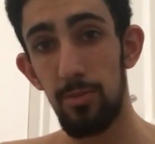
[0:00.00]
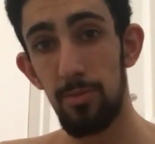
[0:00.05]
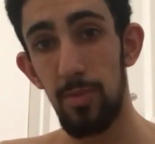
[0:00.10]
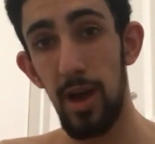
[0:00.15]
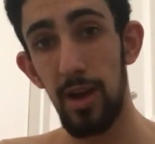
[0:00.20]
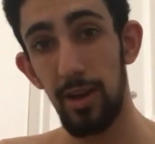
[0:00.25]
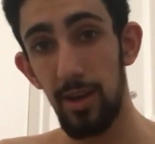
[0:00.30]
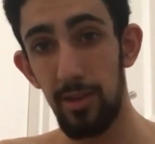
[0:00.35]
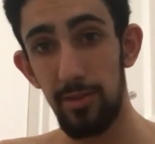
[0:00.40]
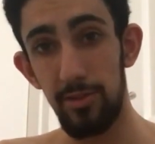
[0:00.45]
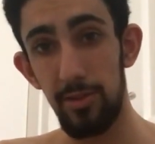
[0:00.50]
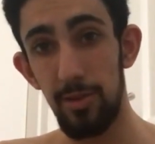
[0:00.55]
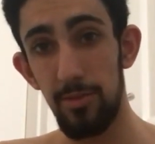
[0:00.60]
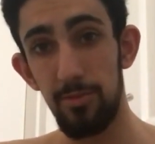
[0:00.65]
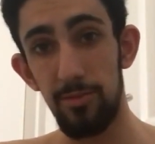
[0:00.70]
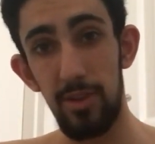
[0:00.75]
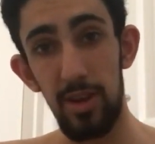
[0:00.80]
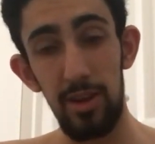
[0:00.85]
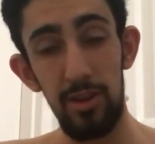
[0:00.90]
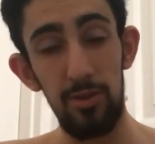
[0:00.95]
Back at it,
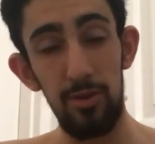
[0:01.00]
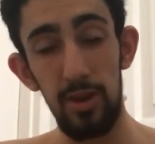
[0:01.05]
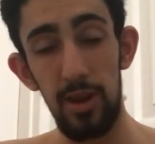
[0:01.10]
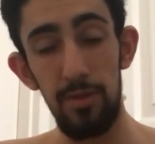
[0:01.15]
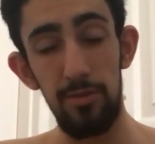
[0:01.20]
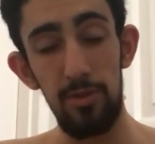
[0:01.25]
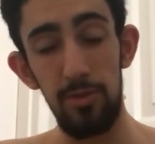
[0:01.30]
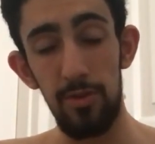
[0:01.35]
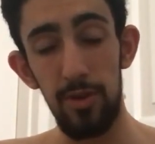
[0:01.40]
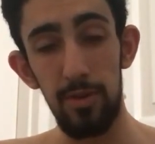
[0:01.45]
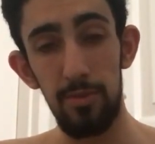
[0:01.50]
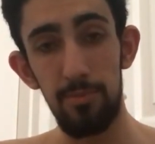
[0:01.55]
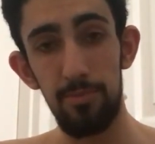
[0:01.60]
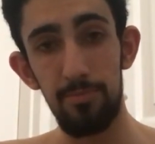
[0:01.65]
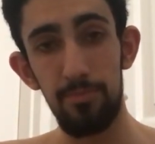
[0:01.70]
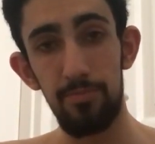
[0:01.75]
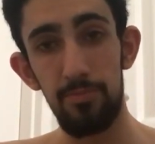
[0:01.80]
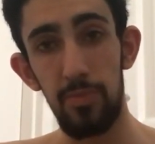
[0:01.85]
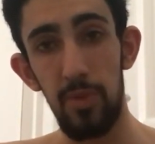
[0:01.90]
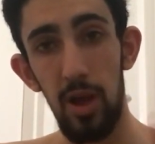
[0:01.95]
telling you and everything.
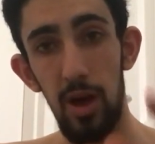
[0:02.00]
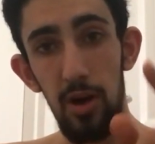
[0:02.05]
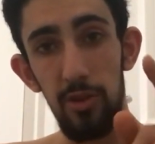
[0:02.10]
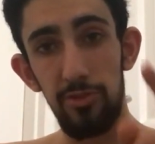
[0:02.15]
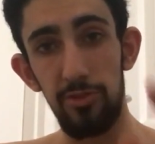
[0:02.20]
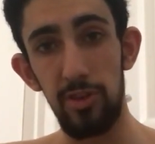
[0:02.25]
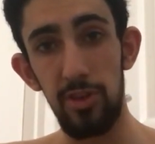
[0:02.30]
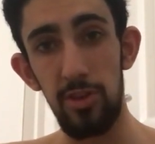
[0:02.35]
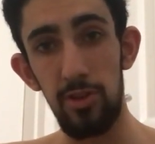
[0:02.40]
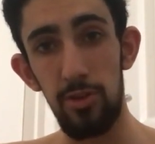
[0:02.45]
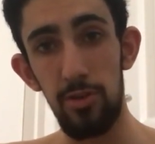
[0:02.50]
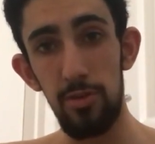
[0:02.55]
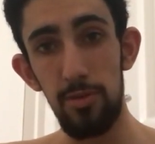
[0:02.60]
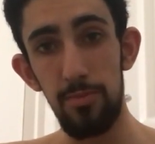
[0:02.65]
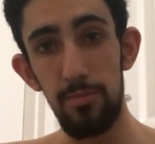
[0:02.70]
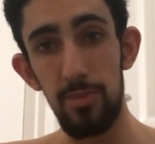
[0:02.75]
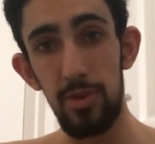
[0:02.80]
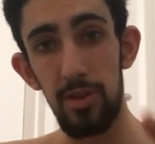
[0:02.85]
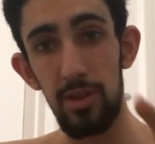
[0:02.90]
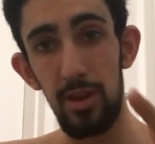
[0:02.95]
I'll see you
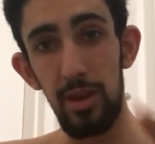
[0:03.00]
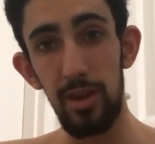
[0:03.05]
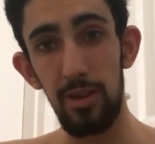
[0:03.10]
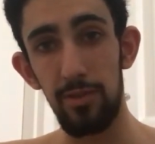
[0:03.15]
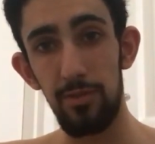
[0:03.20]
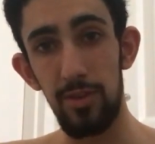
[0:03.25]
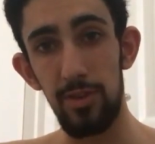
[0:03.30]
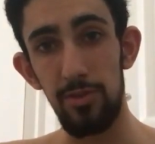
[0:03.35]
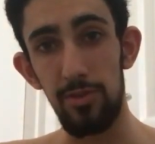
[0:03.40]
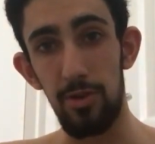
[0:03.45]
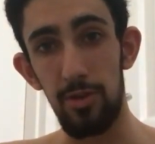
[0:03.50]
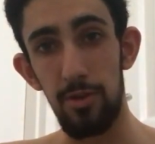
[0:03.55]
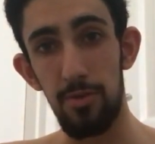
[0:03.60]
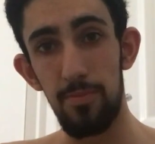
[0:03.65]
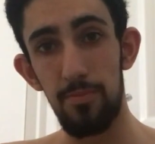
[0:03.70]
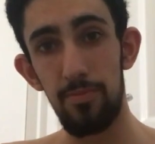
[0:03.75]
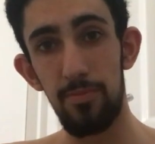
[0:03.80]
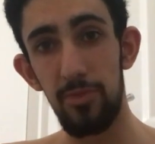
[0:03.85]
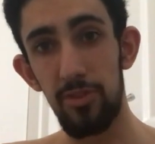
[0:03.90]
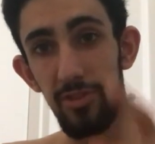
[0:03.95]
in the next video.
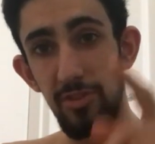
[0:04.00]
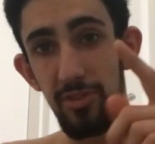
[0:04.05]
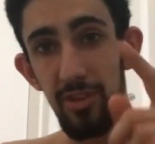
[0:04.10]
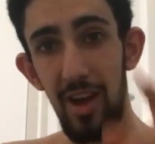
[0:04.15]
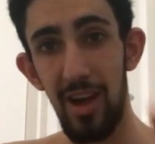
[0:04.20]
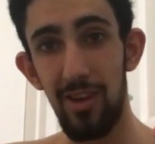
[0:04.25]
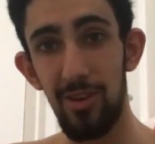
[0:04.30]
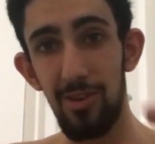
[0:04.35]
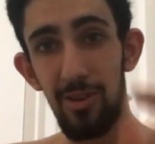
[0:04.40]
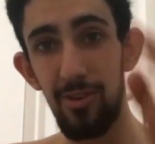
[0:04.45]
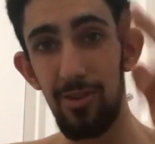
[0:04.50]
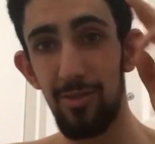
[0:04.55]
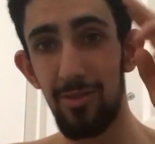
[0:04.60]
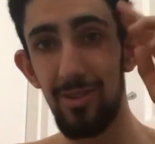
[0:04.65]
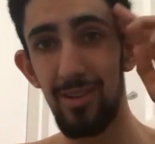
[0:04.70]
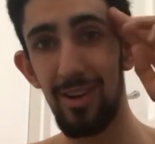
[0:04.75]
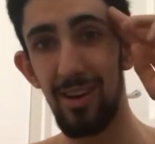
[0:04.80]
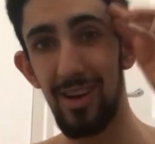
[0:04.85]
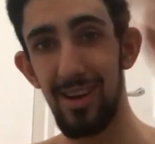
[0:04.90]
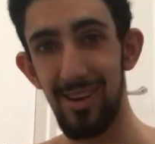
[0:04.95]
Psycho
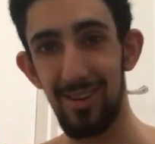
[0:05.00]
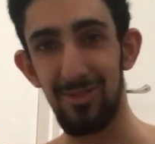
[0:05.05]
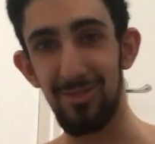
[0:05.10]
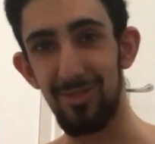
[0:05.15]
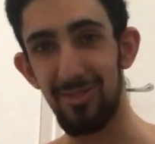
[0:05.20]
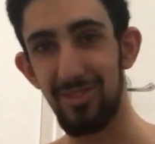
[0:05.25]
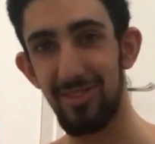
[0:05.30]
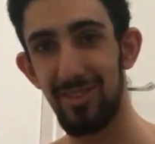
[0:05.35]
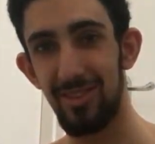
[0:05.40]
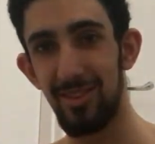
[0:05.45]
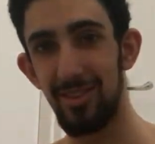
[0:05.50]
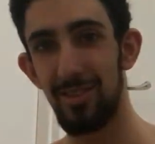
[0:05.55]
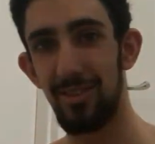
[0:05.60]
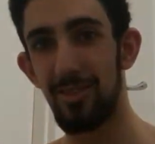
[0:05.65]
out.